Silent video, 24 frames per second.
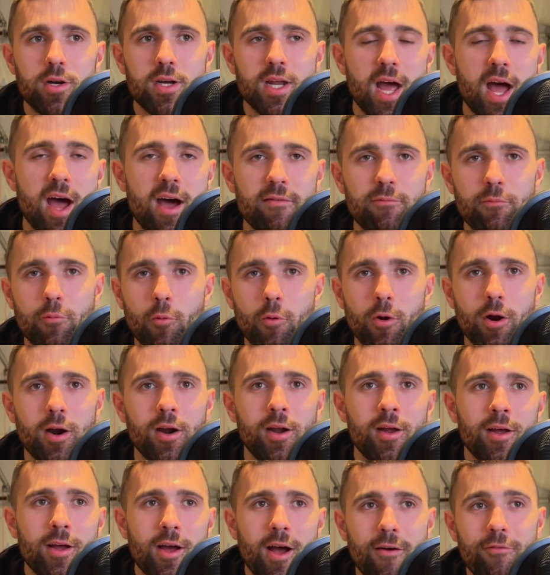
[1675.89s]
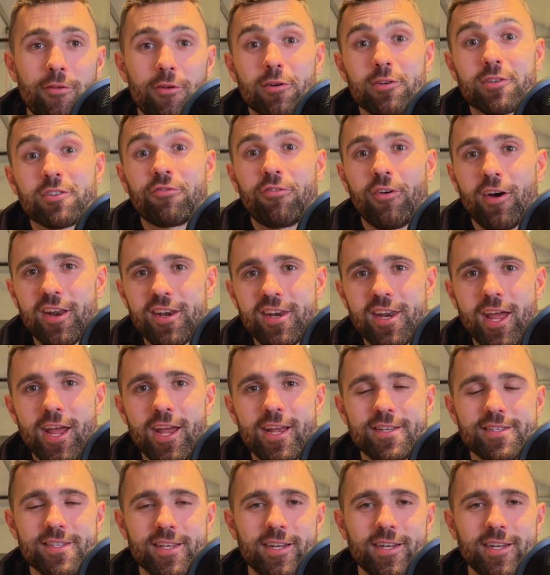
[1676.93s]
to have more of those fun days.